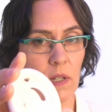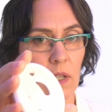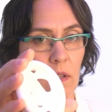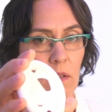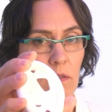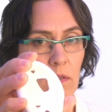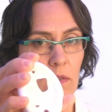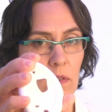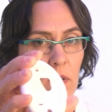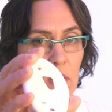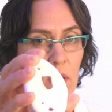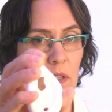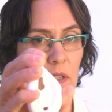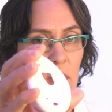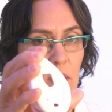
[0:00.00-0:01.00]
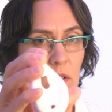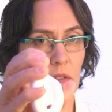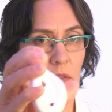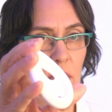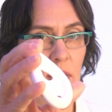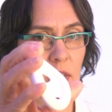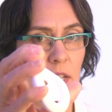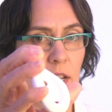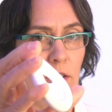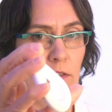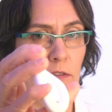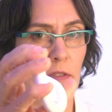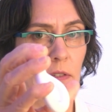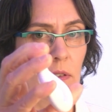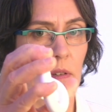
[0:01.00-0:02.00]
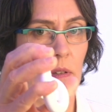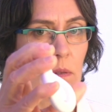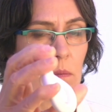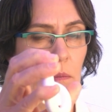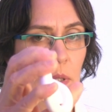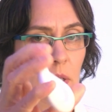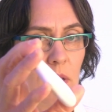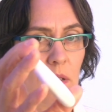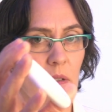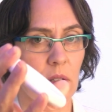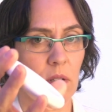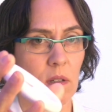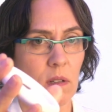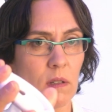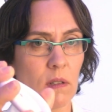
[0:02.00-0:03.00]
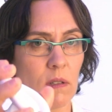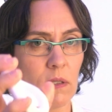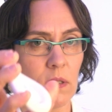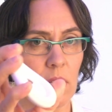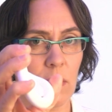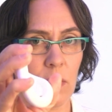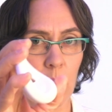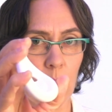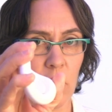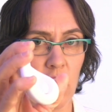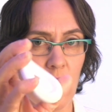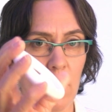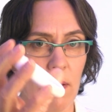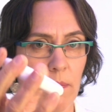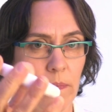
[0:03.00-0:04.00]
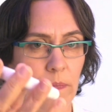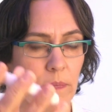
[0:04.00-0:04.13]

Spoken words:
kind of stiff, but a little squishy.